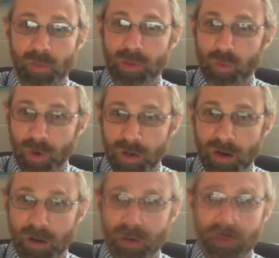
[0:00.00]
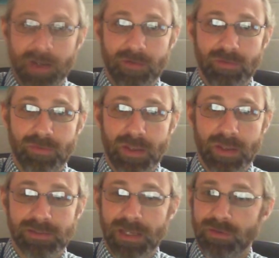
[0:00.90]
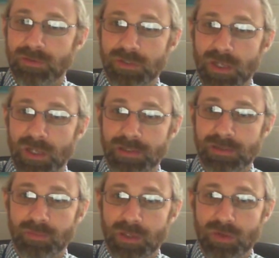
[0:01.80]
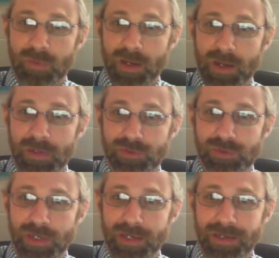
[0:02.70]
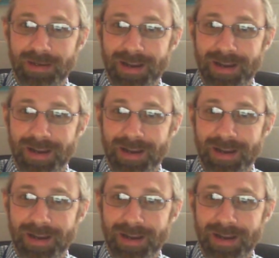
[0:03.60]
We work hard. If it sounds like something you might be interested in,